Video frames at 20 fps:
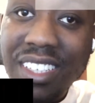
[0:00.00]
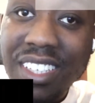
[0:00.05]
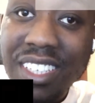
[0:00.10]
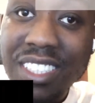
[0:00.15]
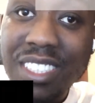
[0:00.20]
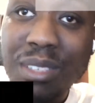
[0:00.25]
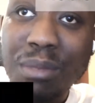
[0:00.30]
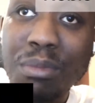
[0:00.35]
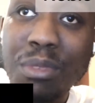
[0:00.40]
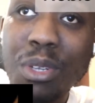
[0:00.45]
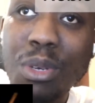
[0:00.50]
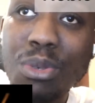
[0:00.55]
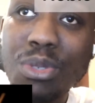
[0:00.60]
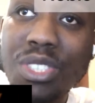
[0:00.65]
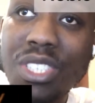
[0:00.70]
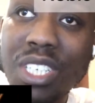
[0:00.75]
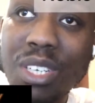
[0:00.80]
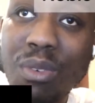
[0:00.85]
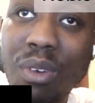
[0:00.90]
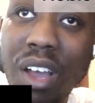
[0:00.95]
This some new
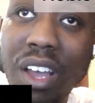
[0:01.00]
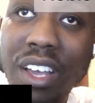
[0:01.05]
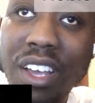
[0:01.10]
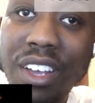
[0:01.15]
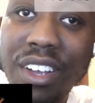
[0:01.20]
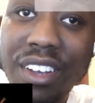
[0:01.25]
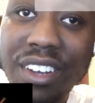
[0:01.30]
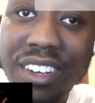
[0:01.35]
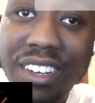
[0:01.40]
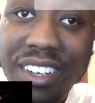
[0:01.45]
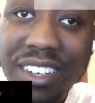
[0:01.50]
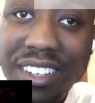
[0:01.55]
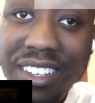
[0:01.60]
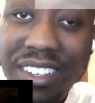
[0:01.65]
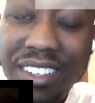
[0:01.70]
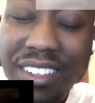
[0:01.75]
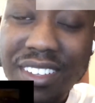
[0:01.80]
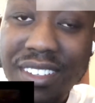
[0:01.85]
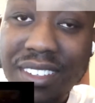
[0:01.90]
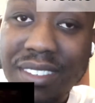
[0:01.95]
shit right here.
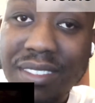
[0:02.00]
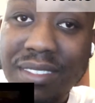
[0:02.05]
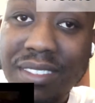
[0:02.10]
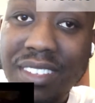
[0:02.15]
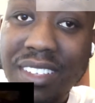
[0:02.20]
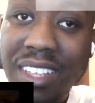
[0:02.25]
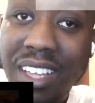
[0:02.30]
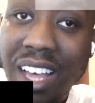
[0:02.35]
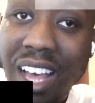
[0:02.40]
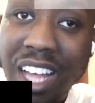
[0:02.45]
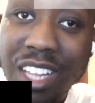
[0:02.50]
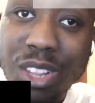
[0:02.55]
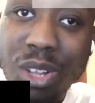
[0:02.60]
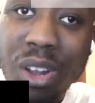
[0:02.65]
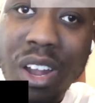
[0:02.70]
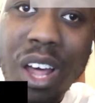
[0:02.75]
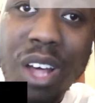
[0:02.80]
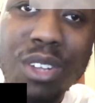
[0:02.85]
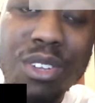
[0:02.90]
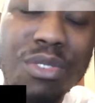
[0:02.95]
I
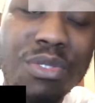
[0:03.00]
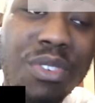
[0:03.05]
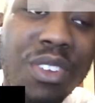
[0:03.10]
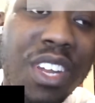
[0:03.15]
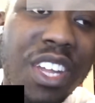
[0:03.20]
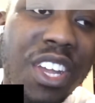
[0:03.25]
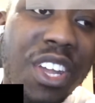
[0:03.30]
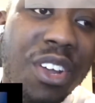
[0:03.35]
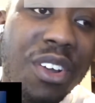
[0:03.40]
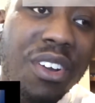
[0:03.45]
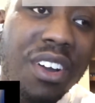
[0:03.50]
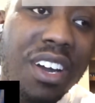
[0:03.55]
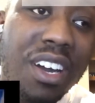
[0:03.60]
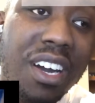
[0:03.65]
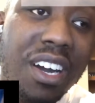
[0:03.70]
thought I was finna hear